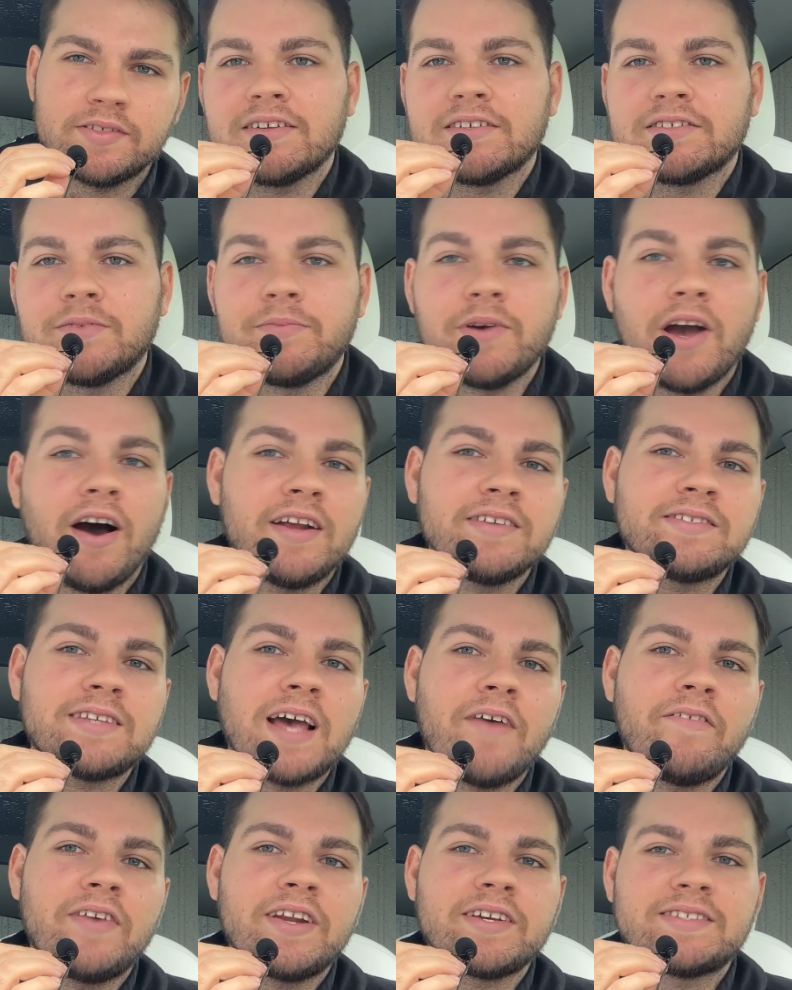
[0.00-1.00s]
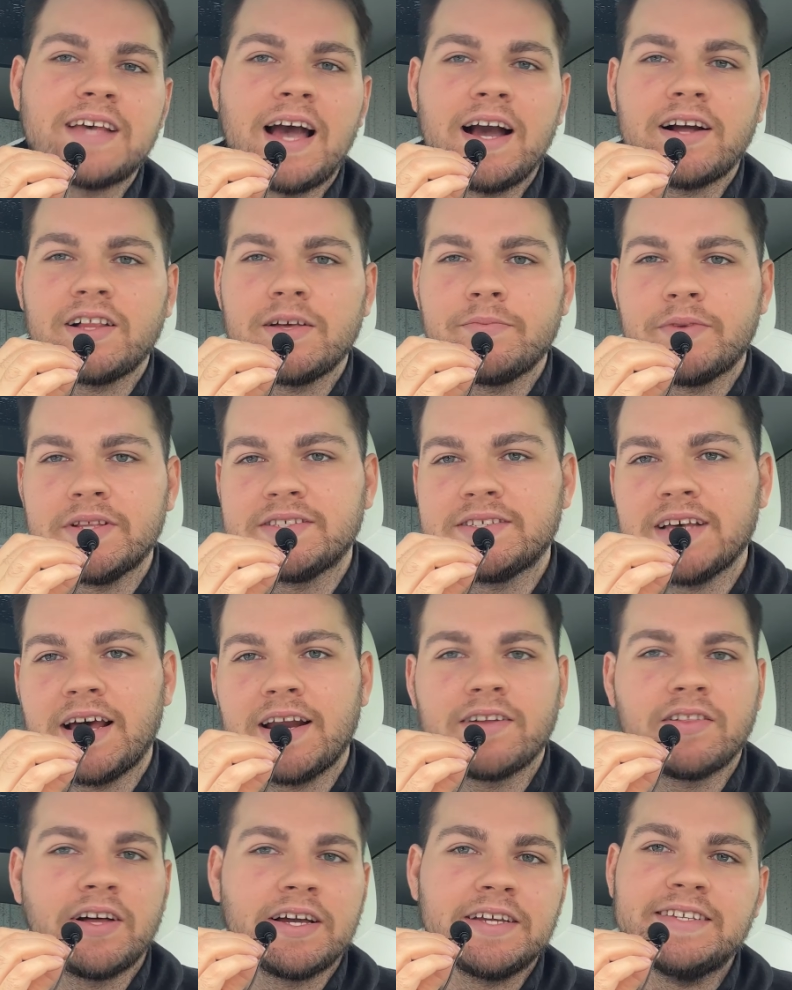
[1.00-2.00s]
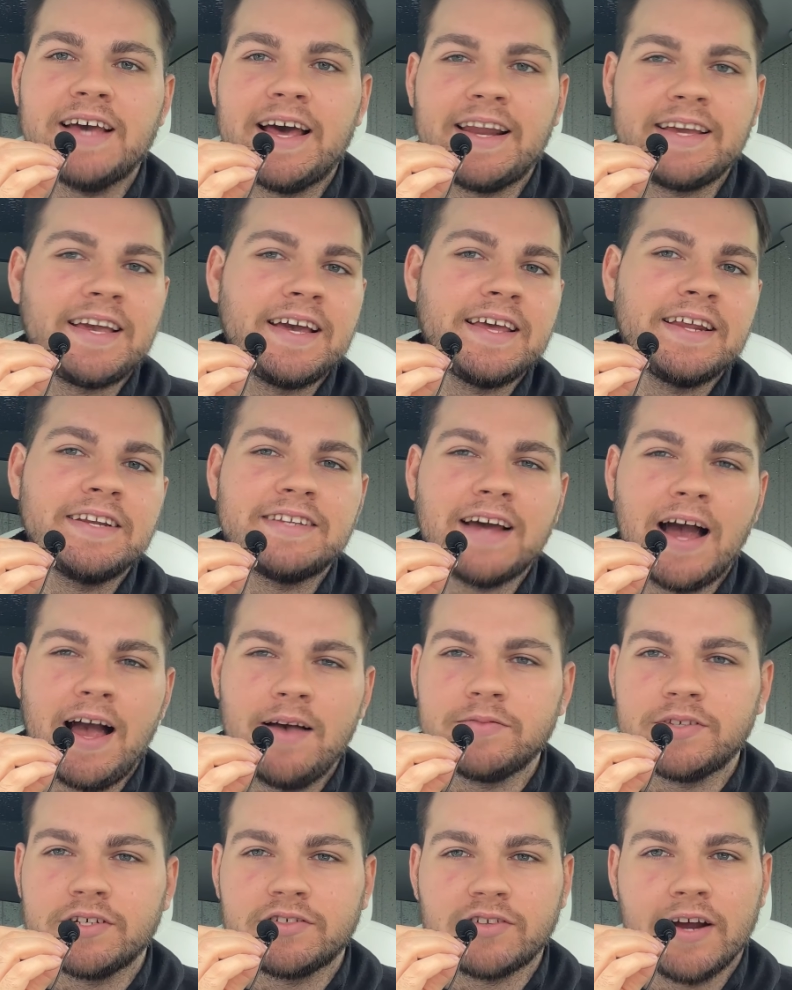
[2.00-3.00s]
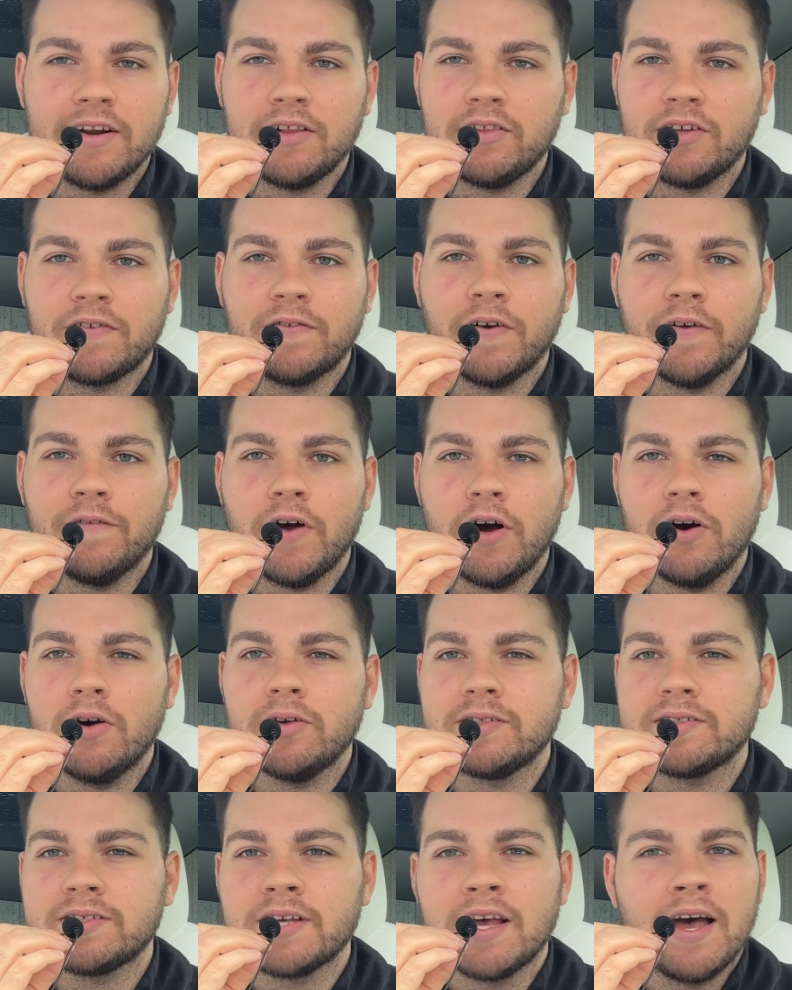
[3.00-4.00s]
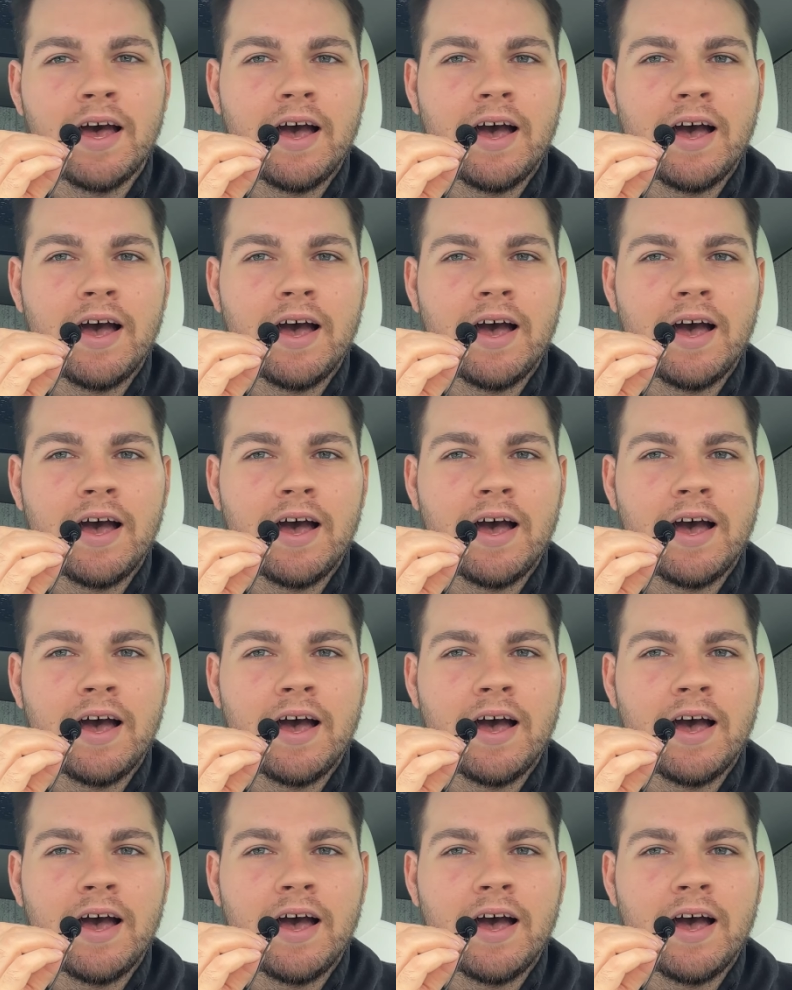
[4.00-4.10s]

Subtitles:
And to be honest, I haven't exactly been setting like dedicated times to try to look for phones.